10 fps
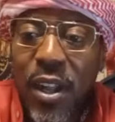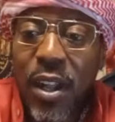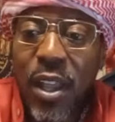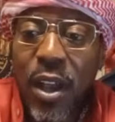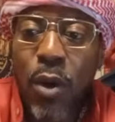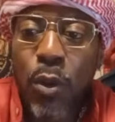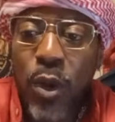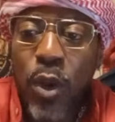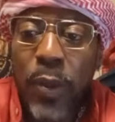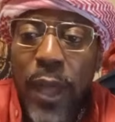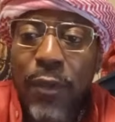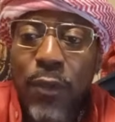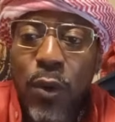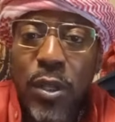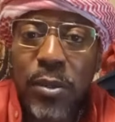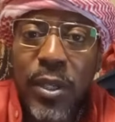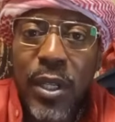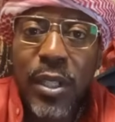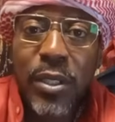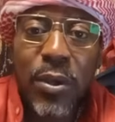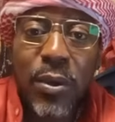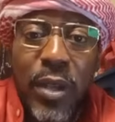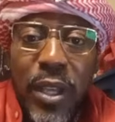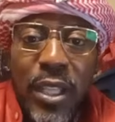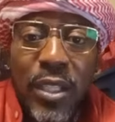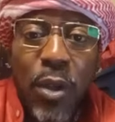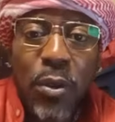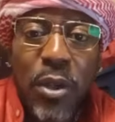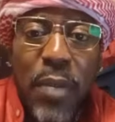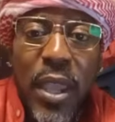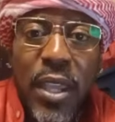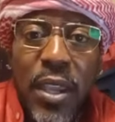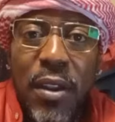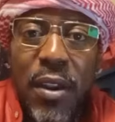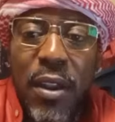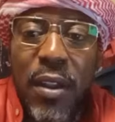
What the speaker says: on real platforms. So it's no debate here.